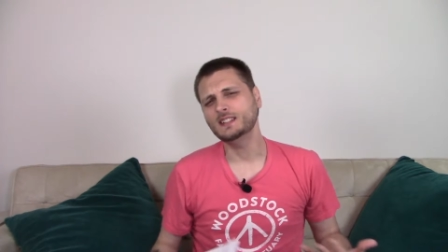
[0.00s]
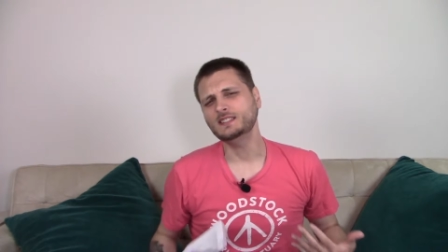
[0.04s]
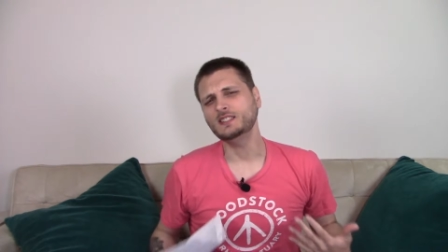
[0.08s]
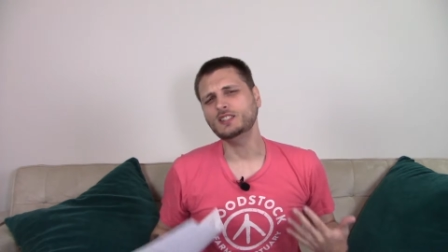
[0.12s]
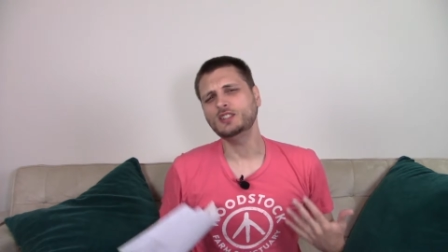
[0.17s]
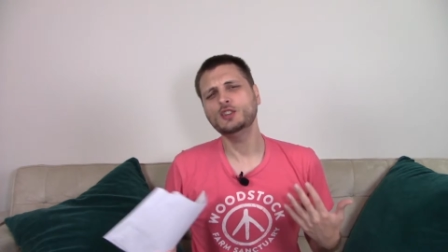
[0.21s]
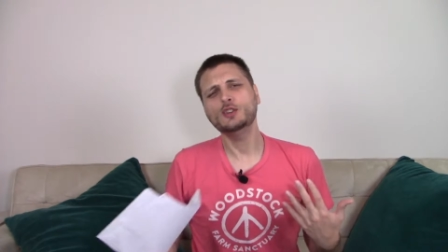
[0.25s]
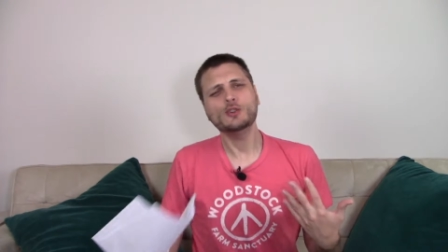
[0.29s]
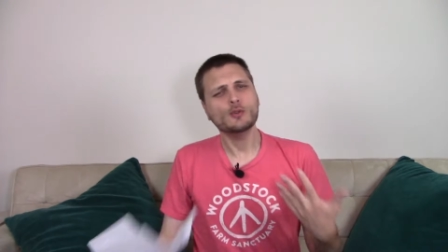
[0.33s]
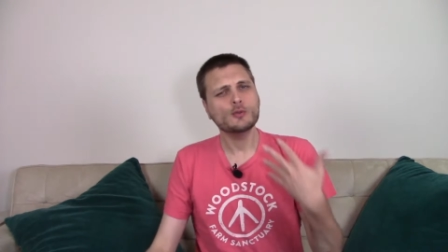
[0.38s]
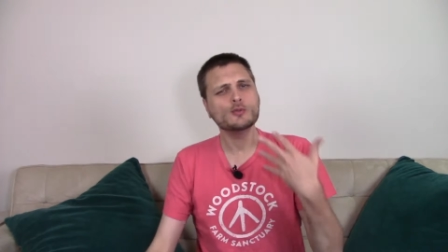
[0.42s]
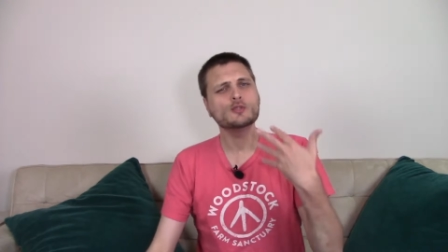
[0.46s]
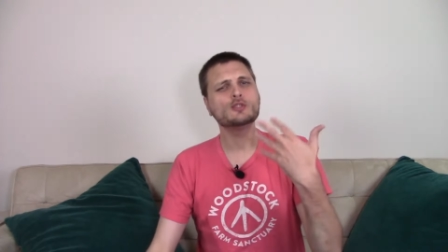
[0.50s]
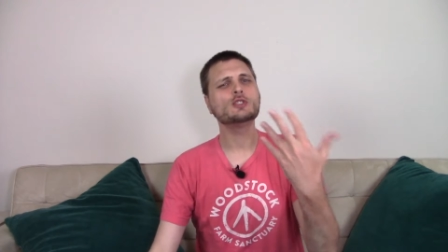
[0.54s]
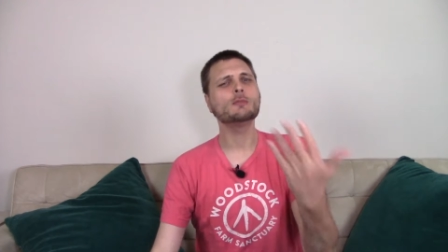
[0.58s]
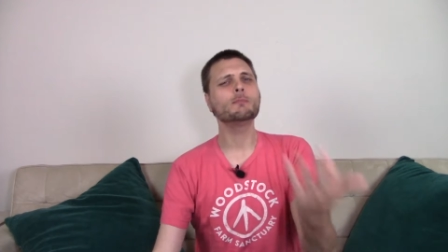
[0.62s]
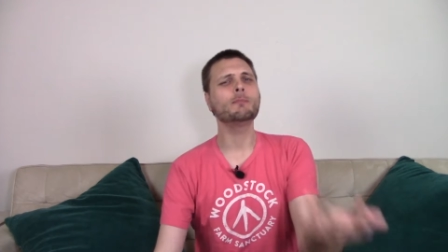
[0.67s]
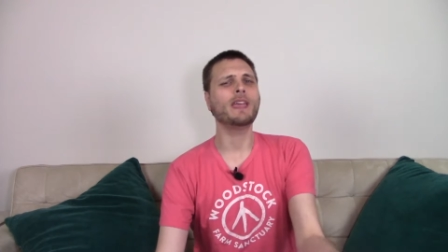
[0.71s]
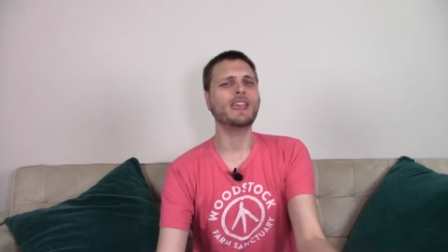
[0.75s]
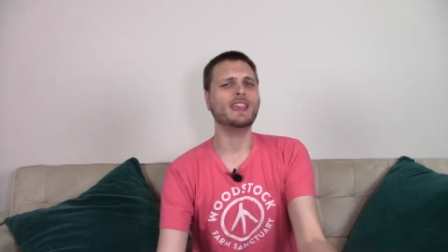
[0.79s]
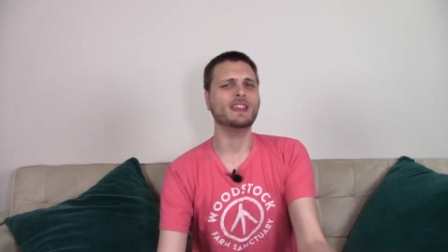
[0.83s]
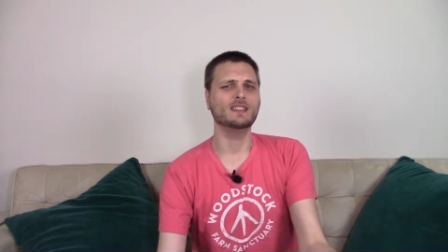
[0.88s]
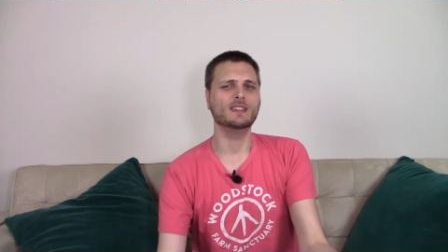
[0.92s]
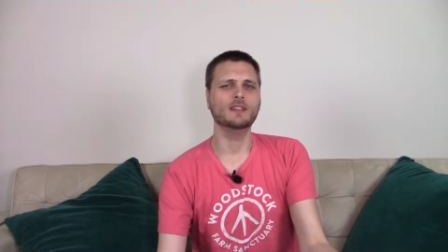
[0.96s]
huge
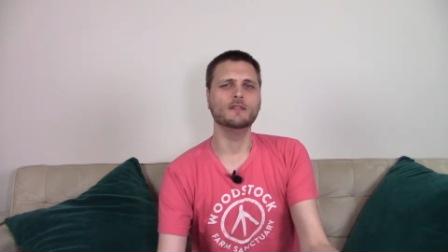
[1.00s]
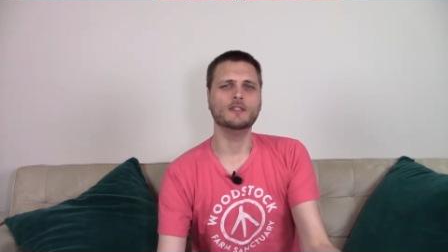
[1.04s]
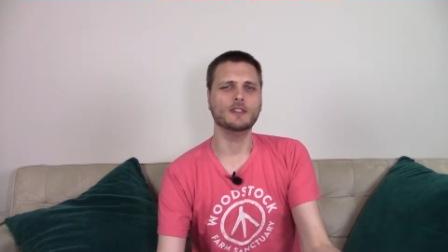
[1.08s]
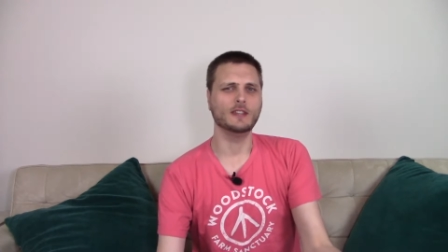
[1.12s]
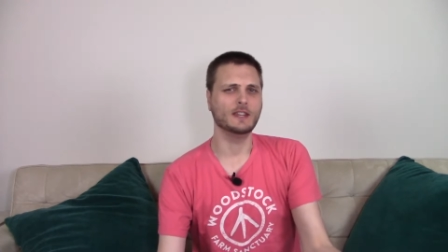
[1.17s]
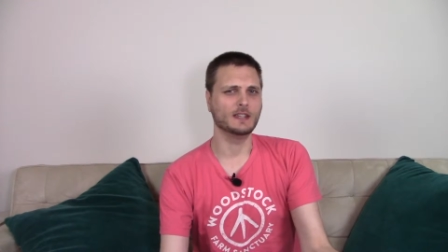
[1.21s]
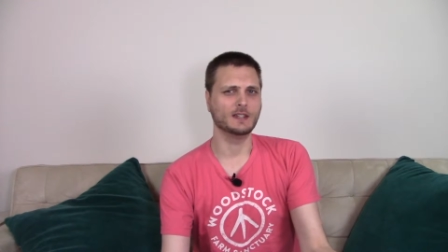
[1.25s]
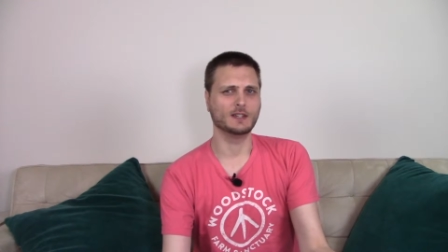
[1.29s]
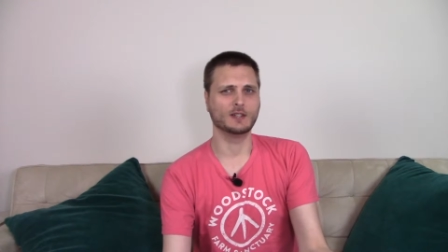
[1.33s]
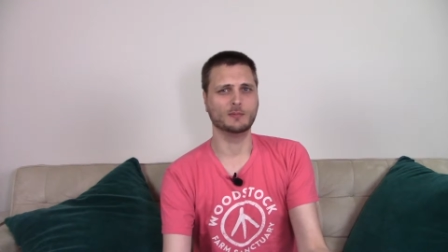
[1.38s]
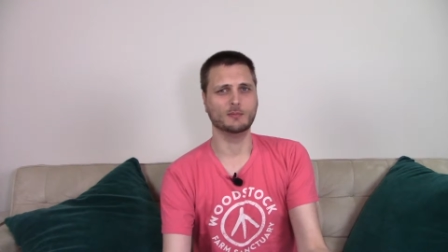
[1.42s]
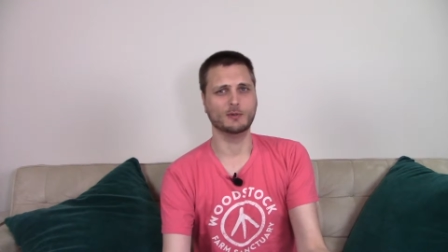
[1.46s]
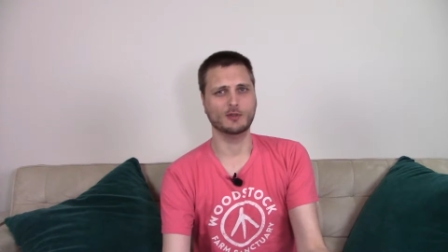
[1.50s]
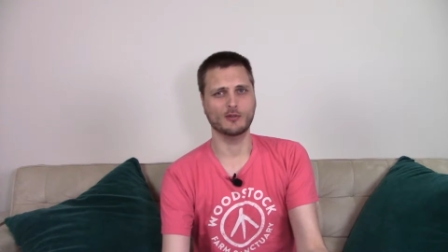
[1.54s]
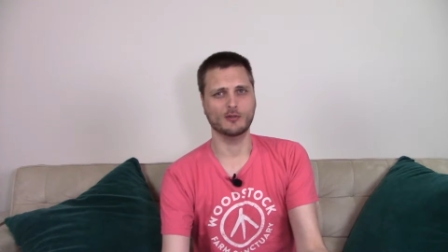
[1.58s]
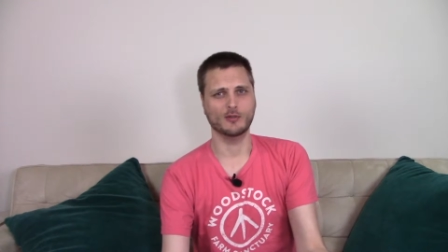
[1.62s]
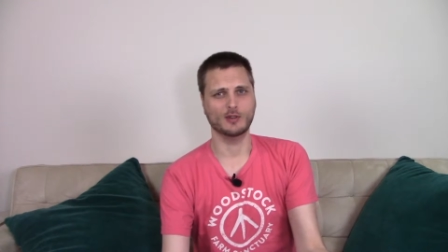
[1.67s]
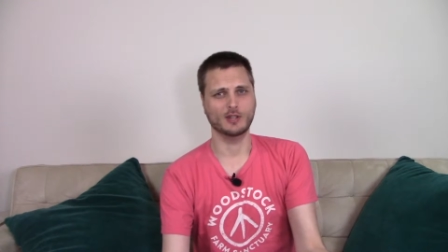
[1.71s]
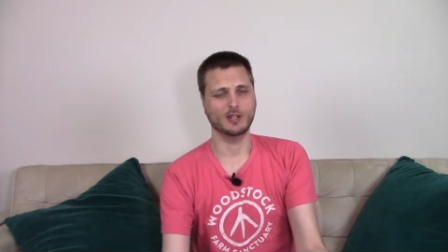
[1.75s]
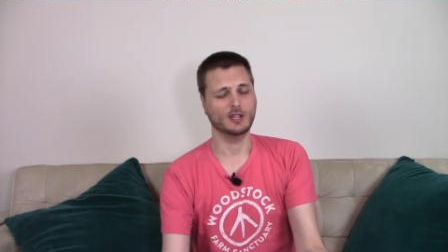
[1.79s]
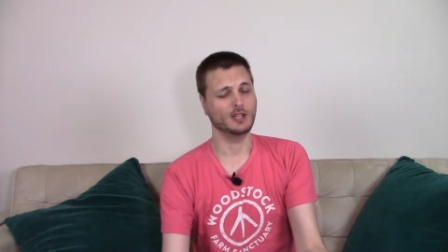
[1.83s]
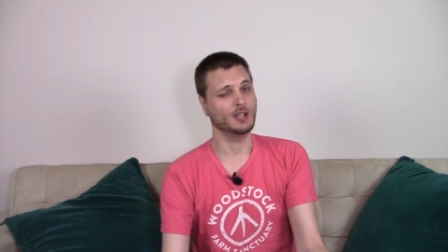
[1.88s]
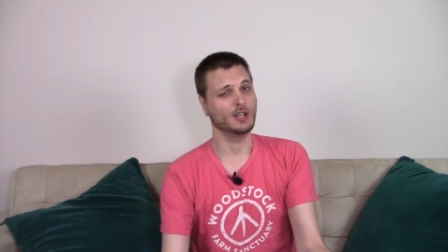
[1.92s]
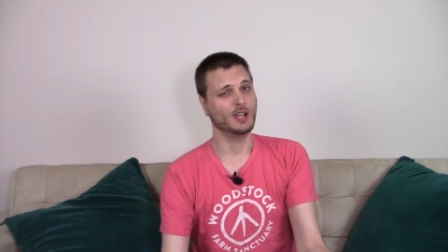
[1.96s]
debate in the vegan
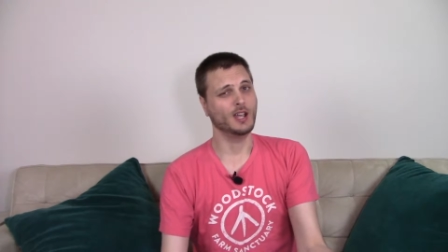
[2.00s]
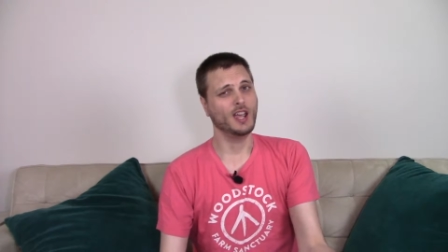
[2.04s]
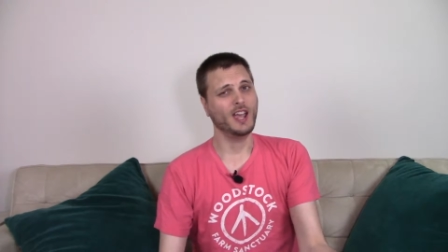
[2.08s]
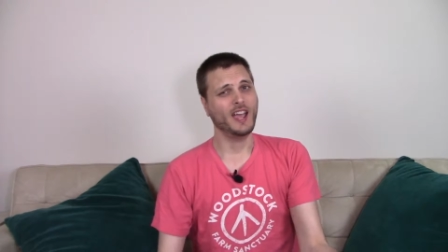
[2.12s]
community,